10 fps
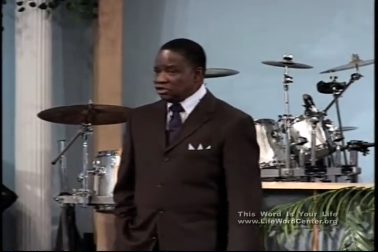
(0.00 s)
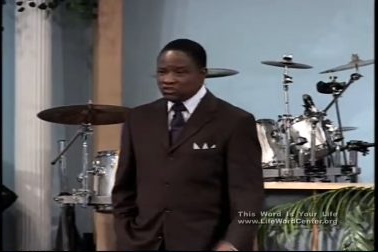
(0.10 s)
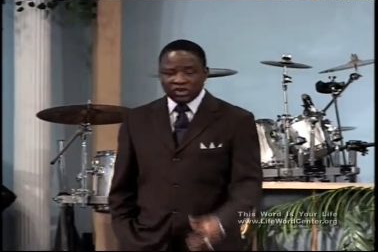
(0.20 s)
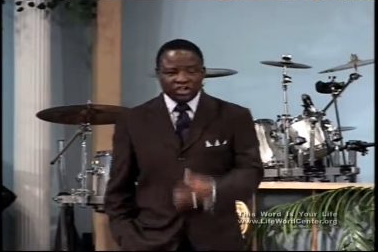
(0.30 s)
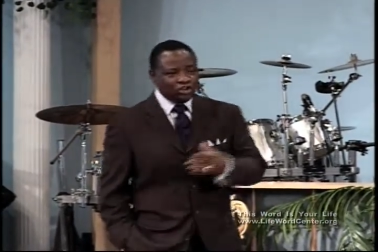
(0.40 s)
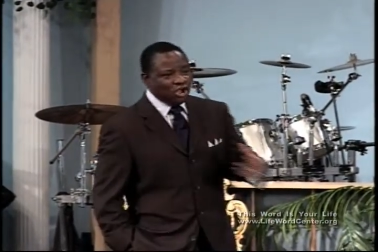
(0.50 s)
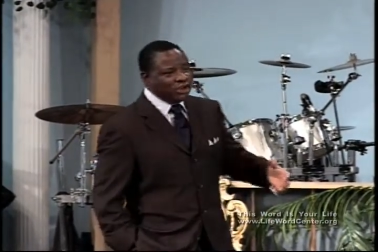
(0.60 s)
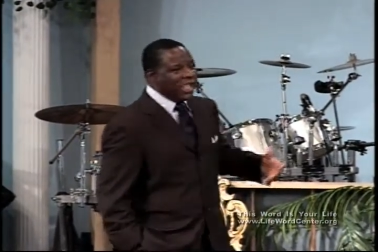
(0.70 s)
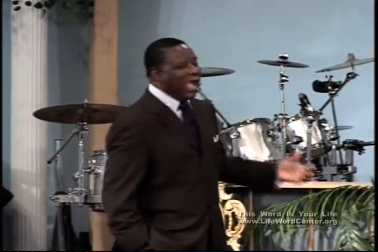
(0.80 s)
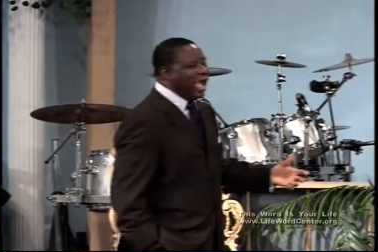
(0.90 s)
So you
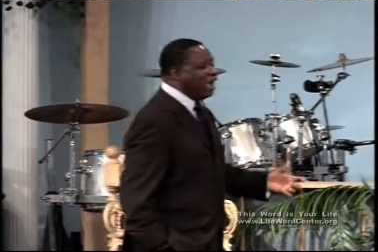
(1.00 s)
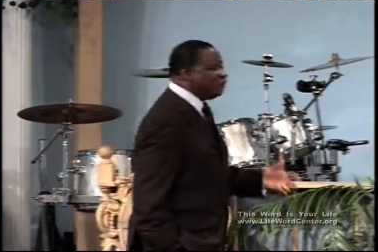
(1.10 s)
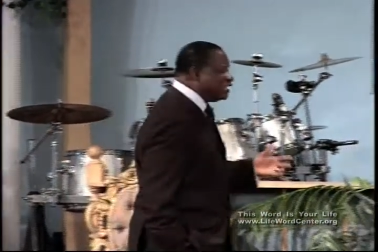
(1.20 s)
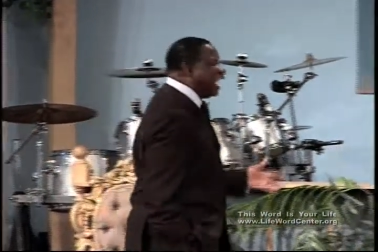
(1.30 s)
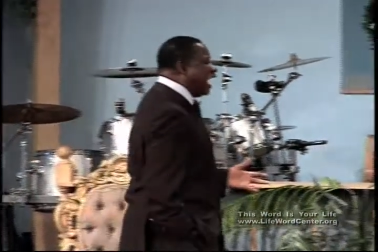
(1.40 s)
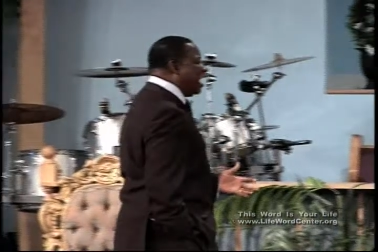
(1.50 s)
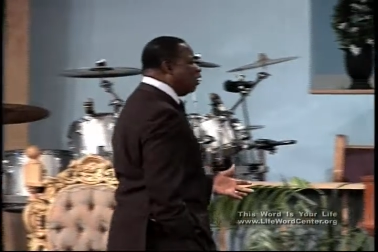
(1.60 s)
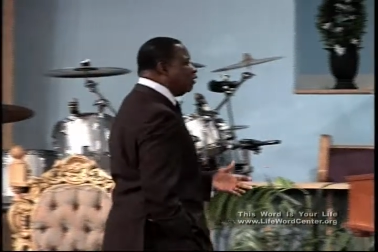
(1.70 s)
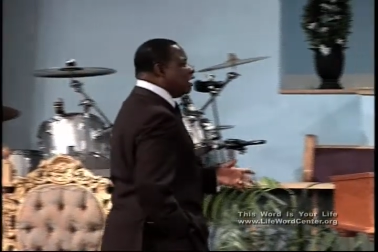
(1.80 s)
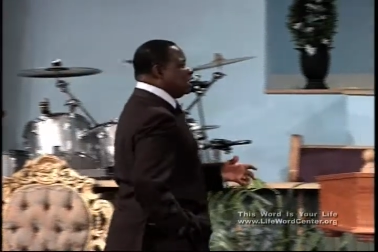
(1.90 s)
don't have
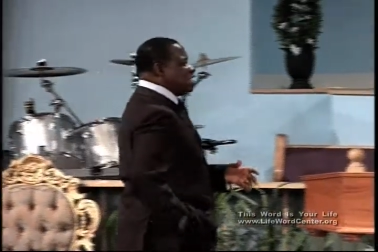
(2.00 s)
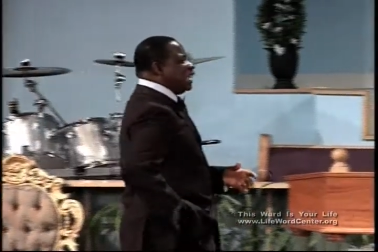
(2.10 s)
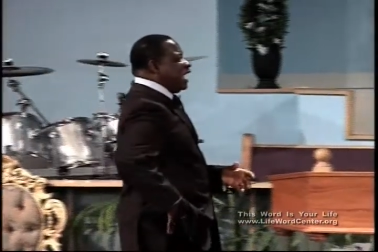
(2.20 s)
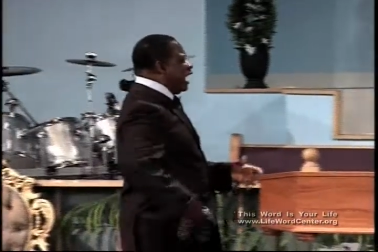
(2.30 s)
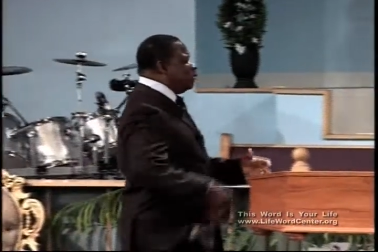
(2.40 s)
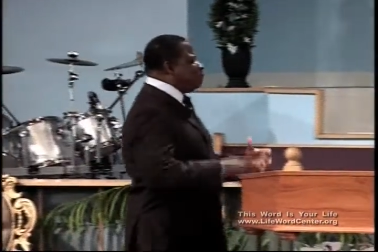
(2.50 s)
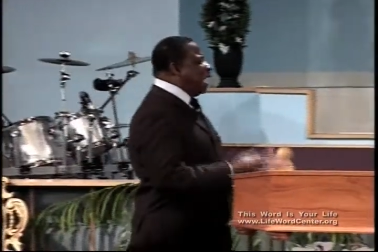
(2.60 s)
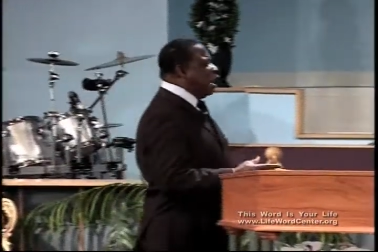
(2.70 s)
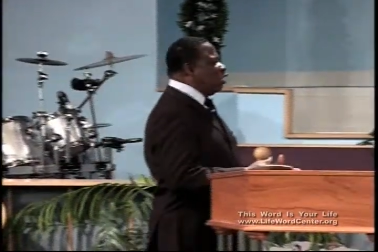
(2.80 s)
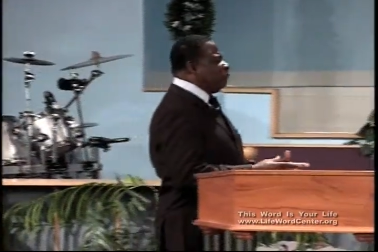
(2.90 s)
now that
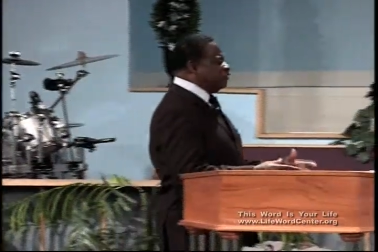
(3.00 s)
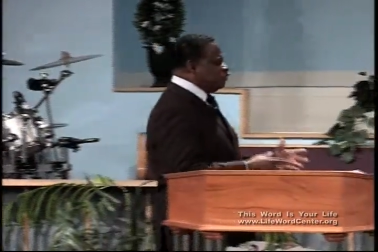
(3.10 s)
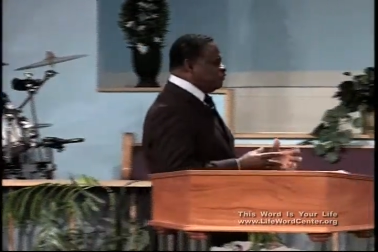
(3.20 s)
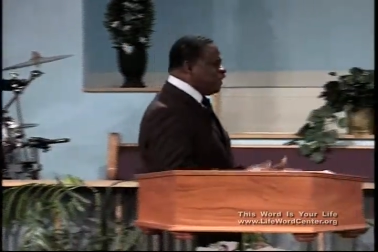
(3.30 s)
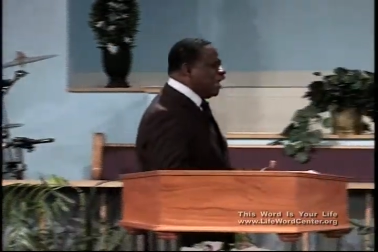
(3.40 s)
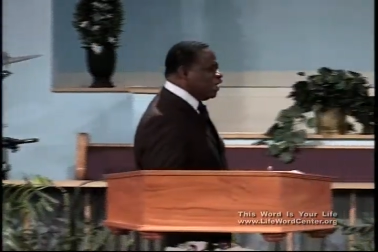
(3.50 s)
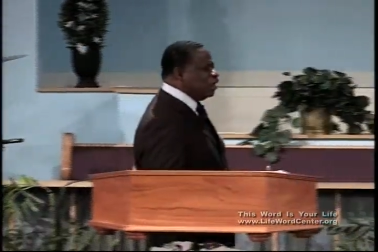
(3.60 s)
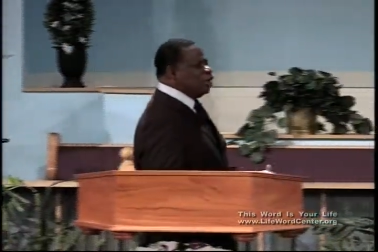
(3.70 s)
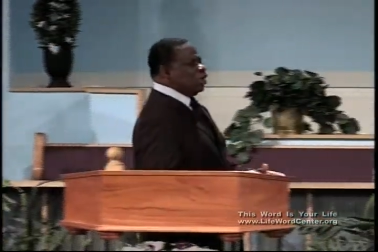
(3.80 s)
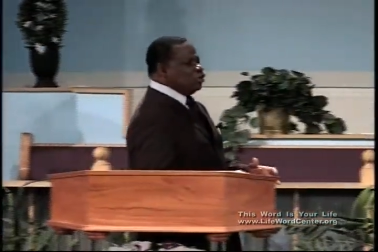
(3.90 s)
empowerment to
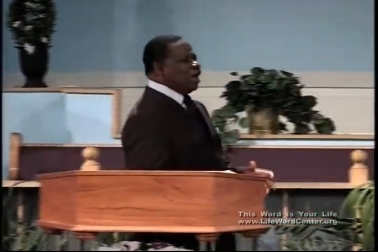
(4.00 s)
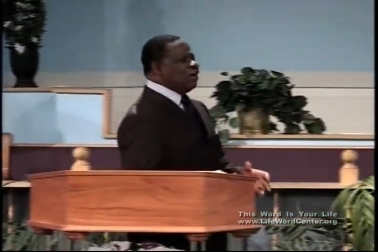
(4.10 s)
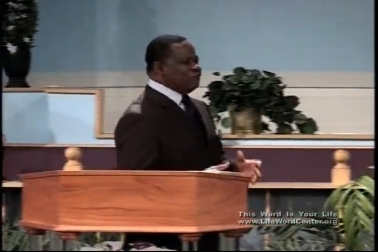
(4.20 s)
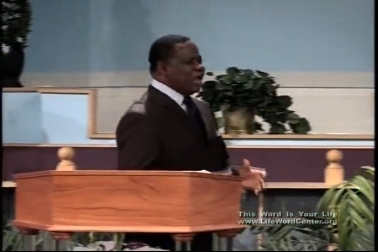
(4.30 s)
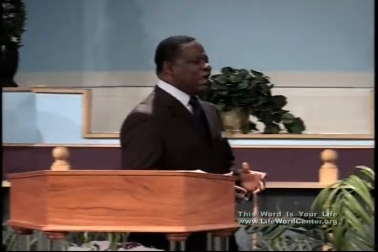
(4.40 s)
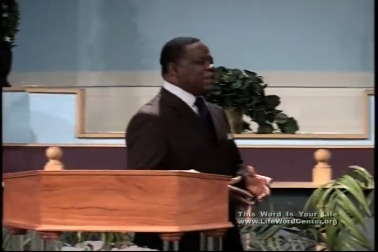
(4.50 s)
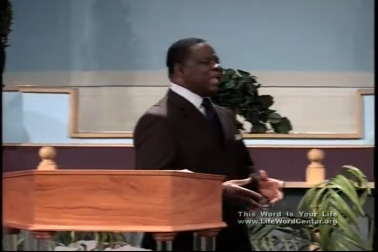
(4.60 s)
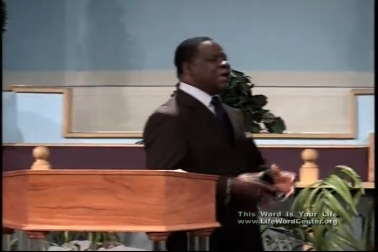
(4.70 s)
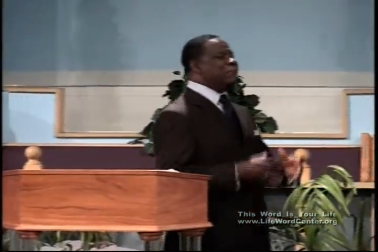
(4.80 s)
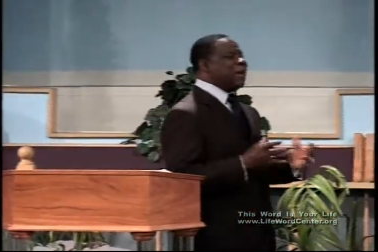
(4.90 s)
fail. You have rather
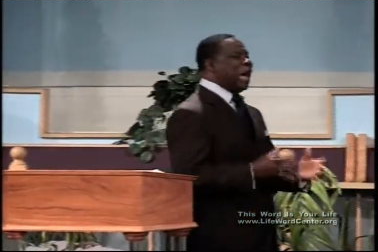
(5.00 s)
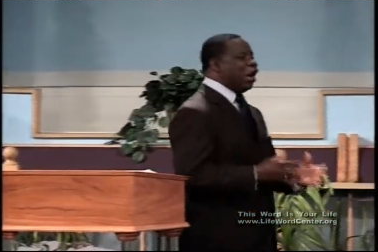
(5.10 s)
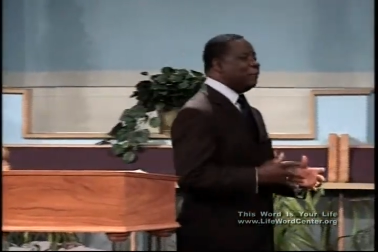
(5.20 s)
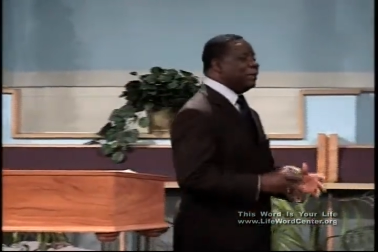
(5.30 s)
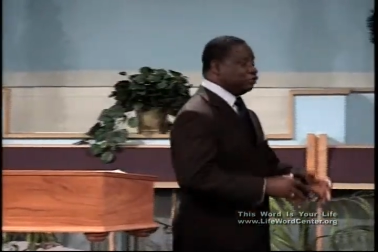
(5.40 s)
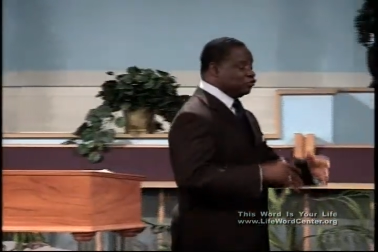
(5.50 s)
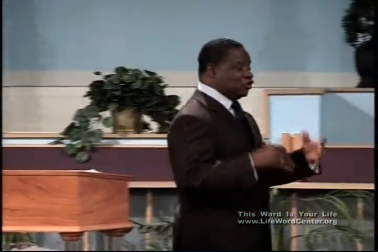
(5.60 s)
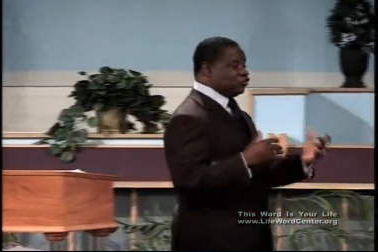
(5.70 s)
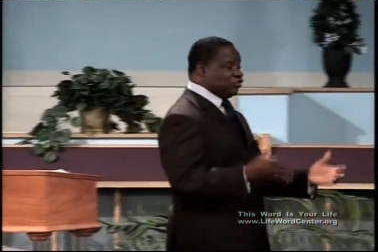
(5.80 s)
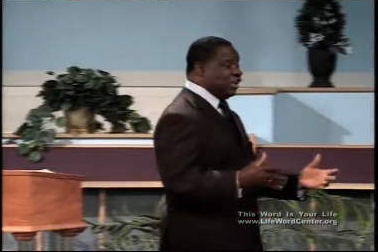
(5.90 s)
the empowerment to
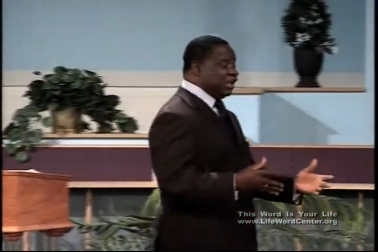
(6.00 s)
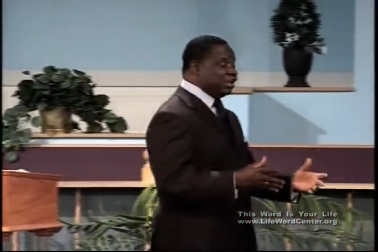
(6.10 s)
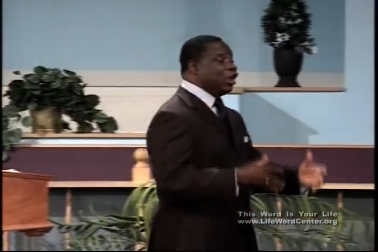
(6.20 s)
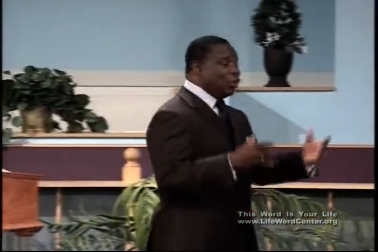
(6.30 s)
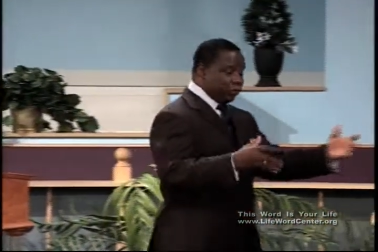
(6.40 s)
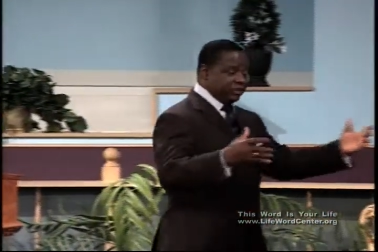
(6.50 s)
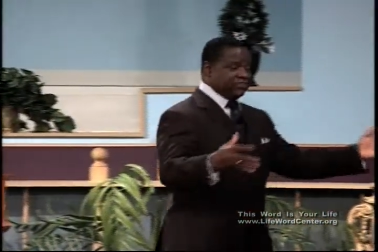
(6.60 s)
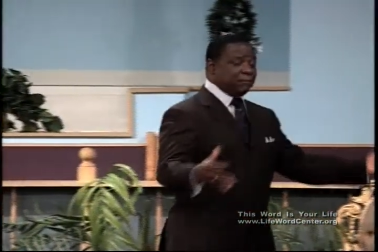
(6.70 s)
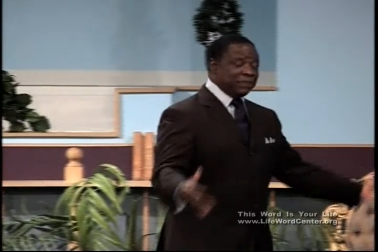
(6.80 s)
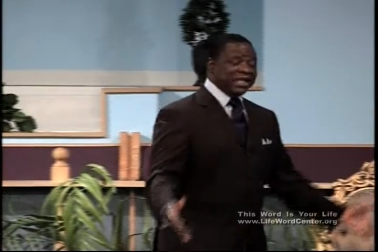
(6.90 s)
succeed, which
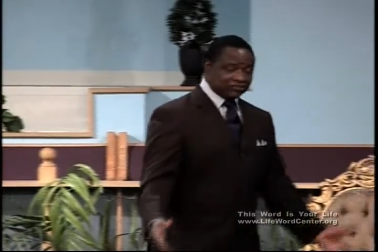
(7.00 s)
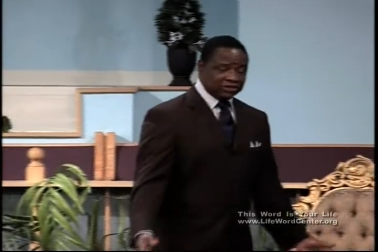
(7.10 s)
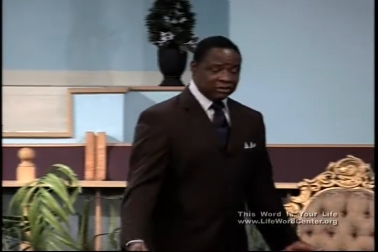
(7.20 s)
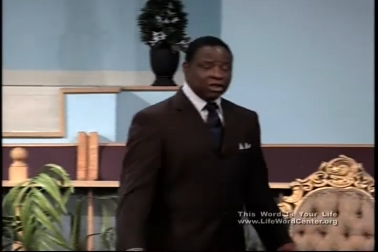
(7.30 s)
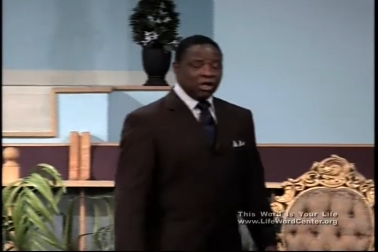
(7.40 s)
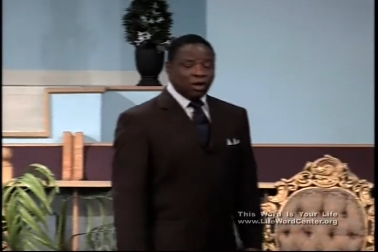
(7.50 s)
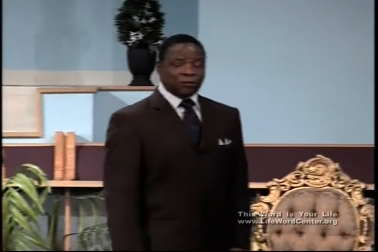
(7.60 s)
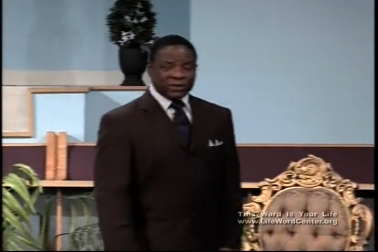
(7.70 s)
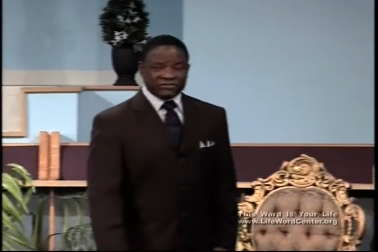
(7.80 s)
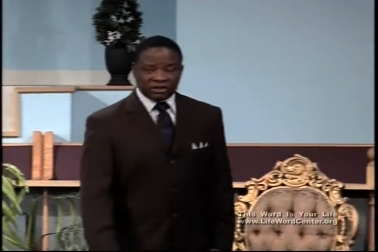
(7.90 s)
is a blessing. Oh,
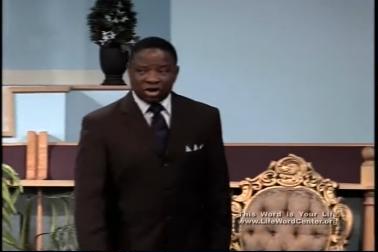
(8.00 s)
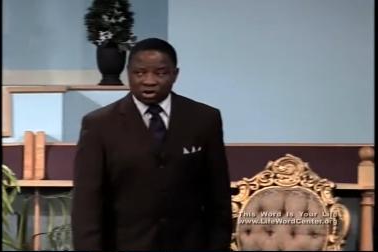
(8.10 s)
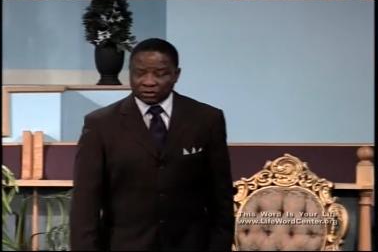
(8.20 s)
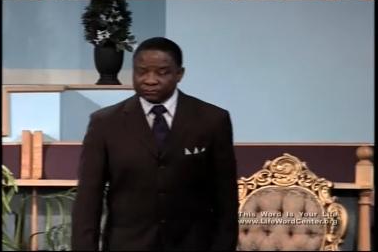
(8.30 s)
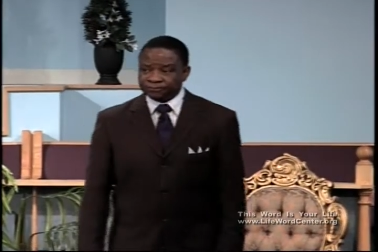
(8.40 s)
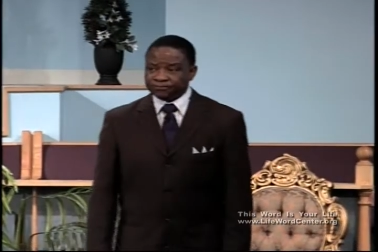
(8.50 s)
praise the Lord.